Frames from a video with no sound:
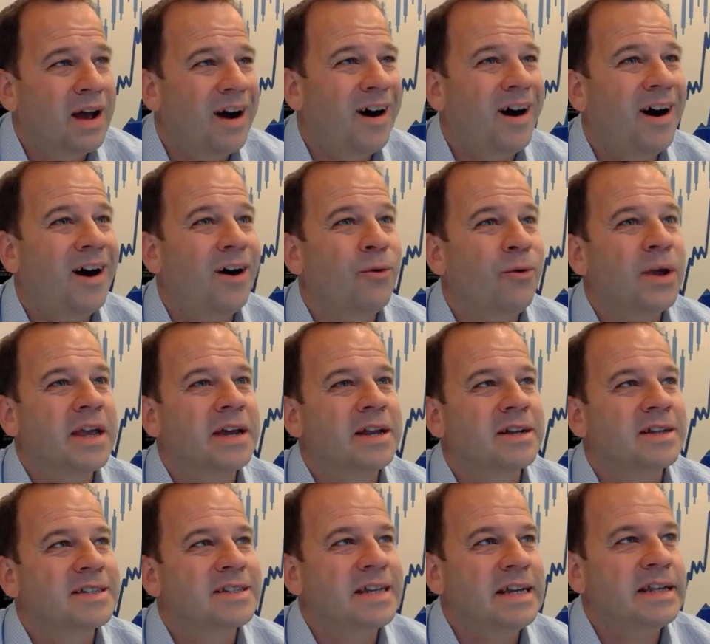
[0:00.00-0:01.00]
Are we
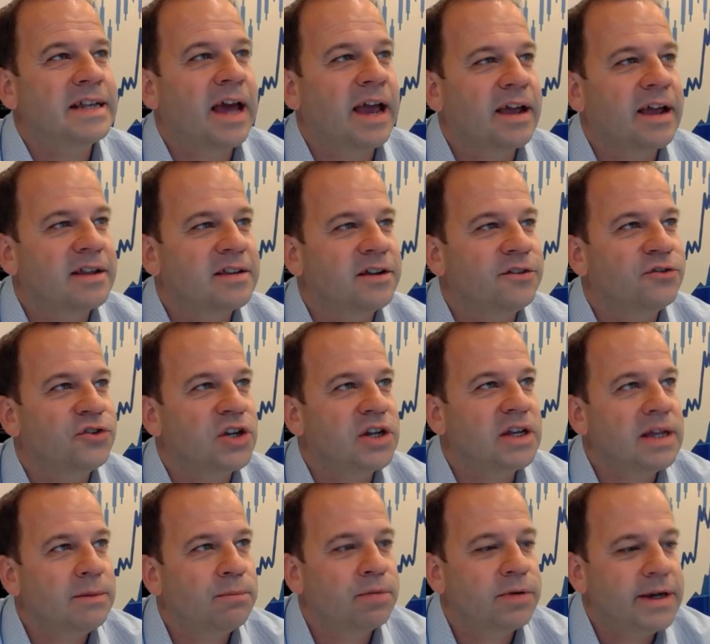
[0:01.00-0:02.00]
going to see negative
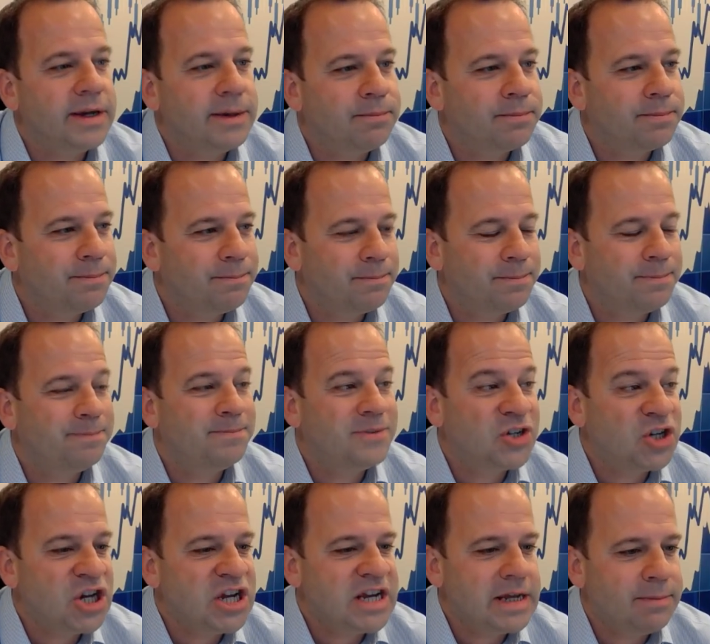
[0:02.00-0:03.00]
G D P
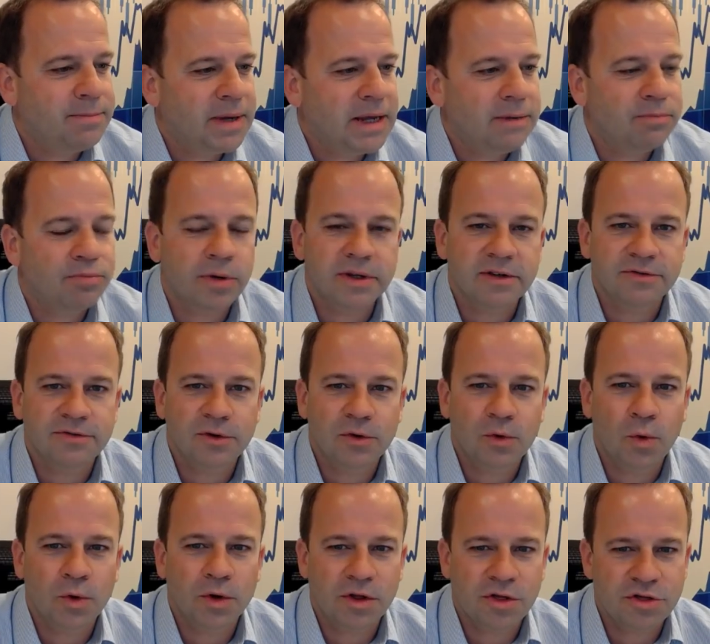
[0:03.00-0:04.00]
G D P prints for
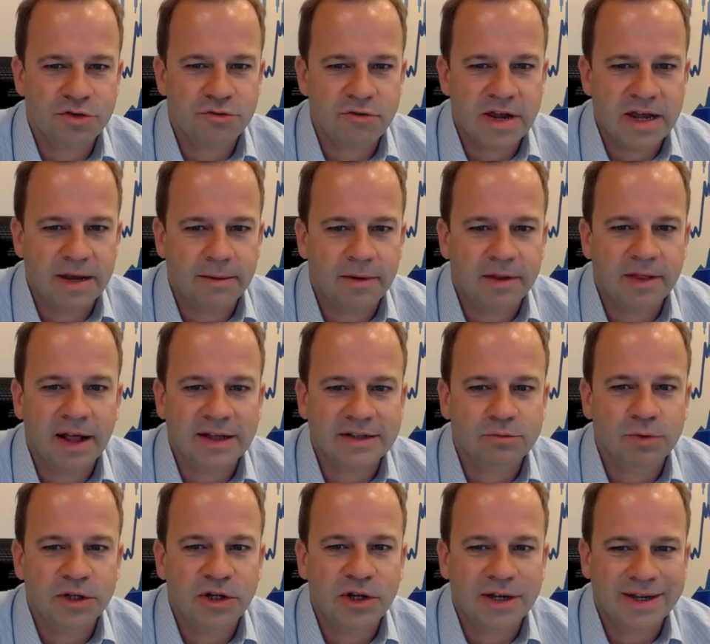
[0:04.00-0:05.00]
quarter three? I mean,
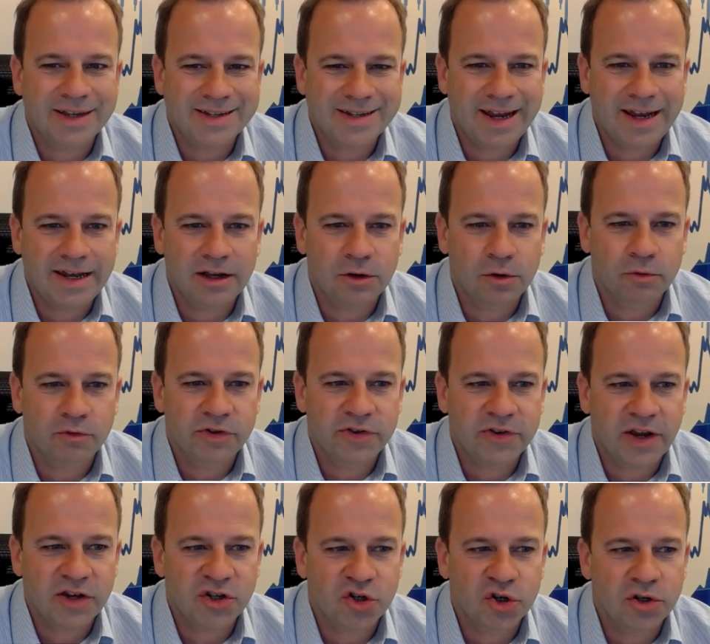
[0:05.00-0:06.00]
that's when you get a technical
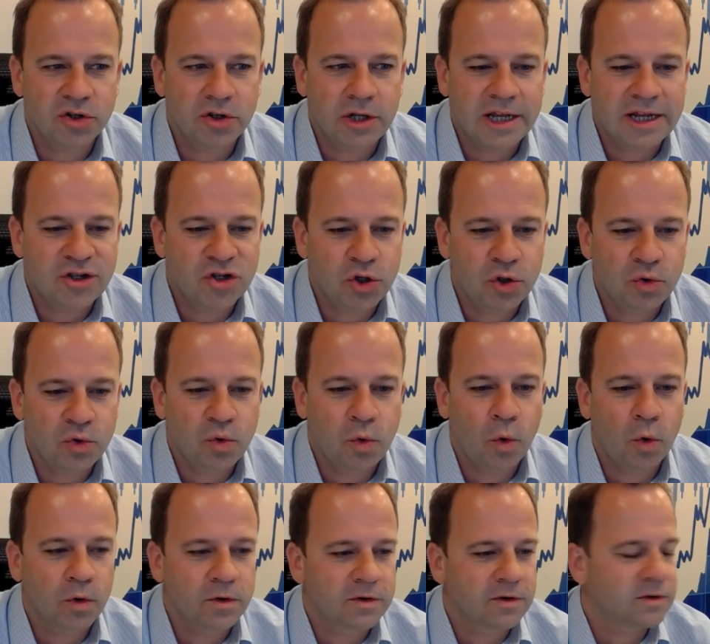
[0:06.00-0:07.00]
recession. You need two
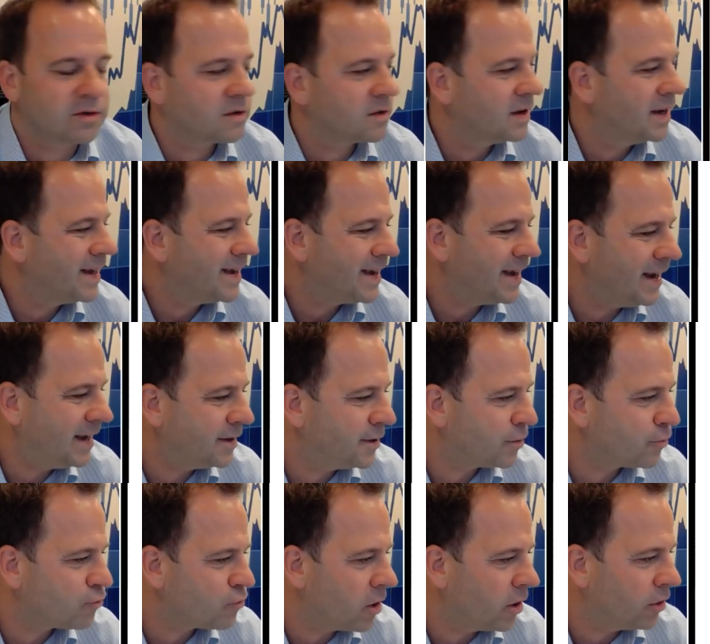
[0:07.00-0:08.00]
quarters in
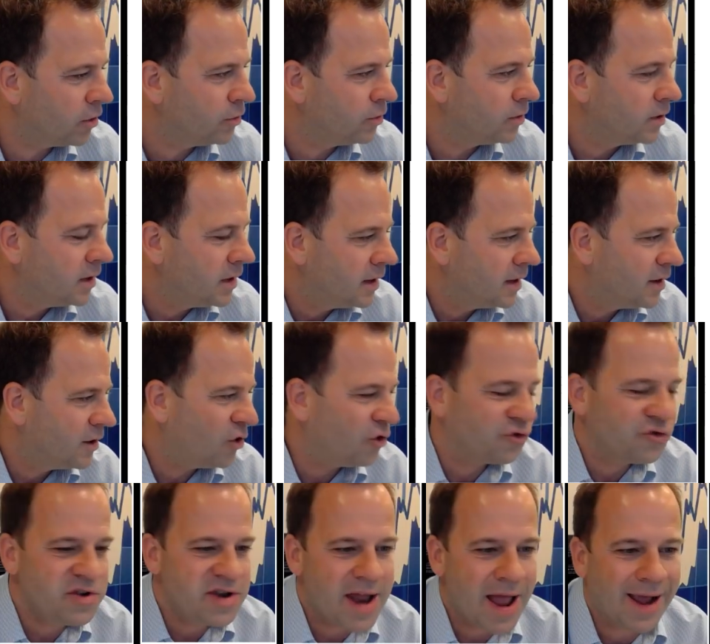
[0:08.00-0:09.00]
a row
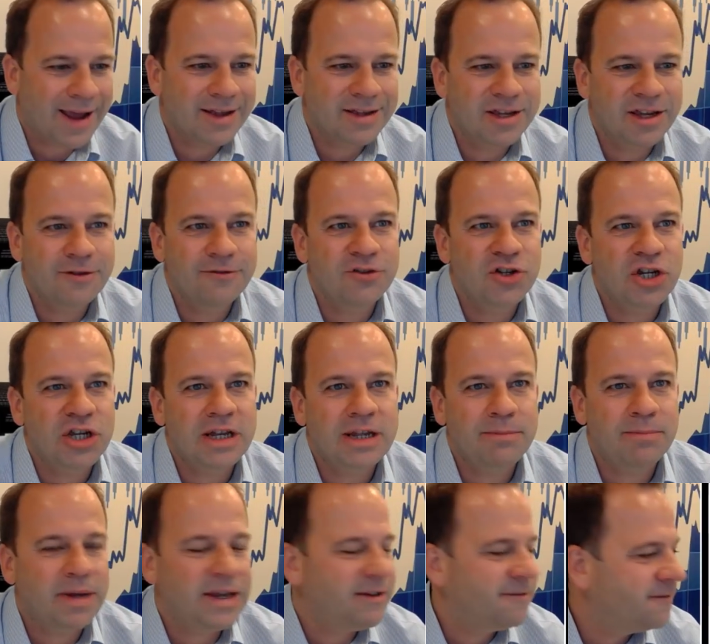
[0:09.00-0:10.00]
of negative G
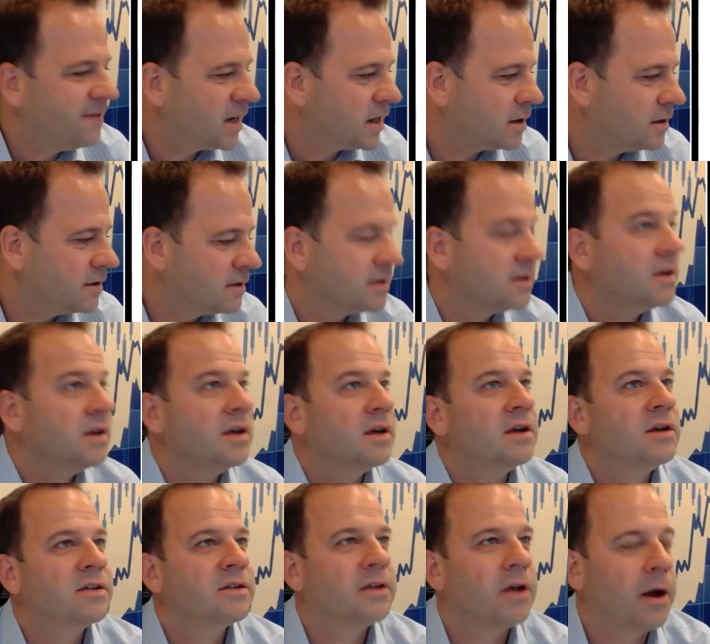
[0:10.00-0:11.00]
D P figures.
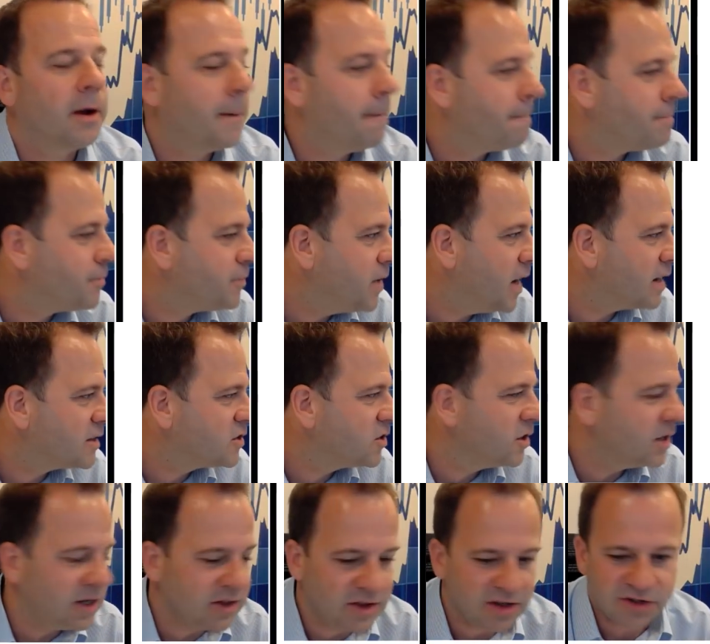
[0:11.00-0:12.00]
So yeah,
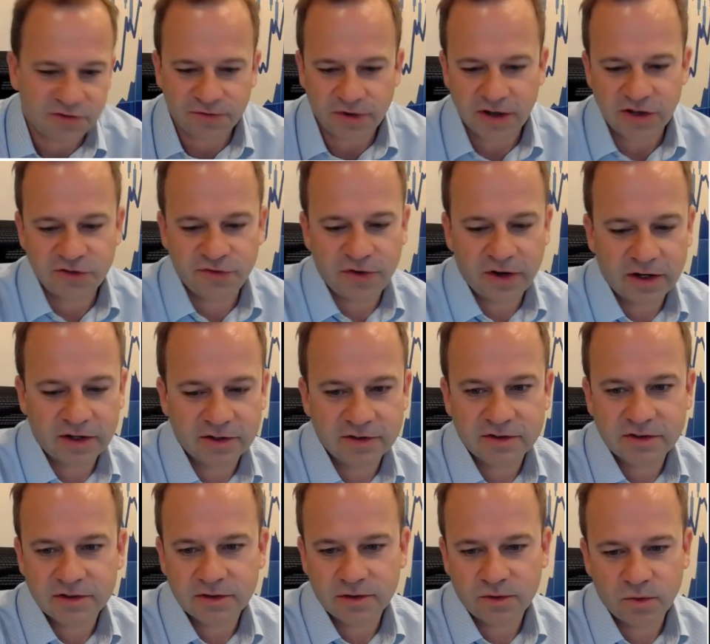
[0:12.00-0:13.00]
certainly these French
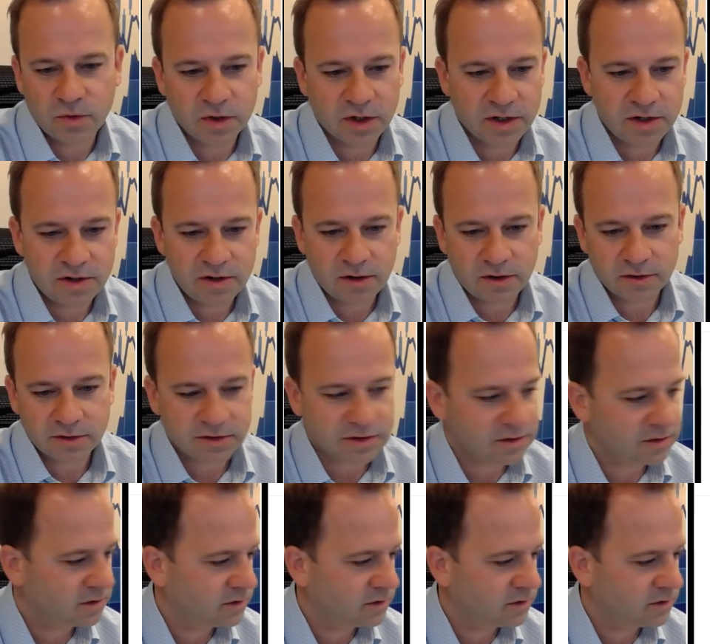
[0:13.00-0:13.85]
figures were not